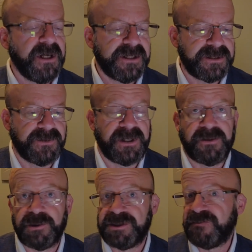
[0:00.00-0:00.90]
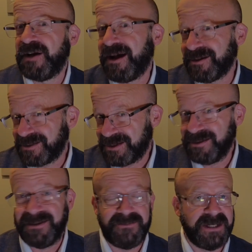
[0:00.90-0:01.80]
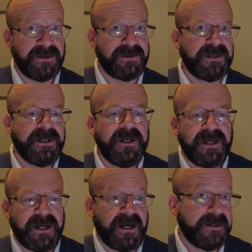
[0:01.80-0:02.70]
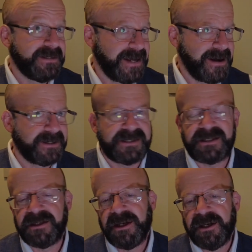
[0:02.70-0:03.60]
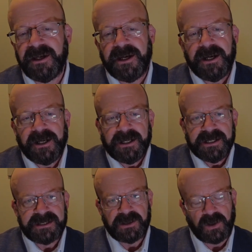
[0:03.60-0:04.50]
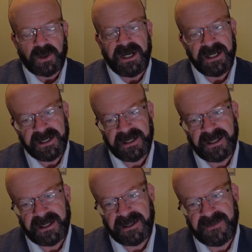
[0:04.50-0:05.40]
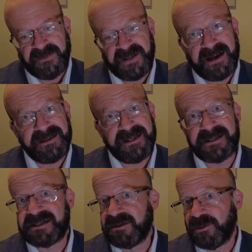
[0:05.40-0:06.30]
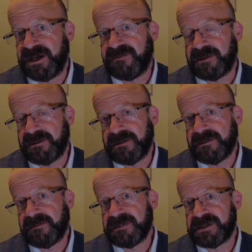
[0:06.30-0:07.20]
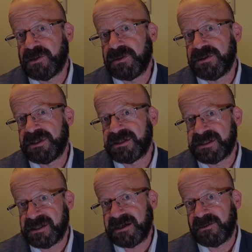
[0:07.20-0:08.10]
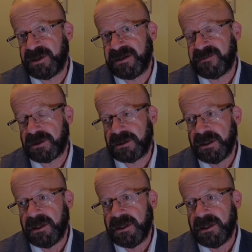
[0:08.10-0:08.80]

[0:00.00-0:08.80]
So in other words, faxed, emailed, text. So that is the waiver. So you can sign a waiver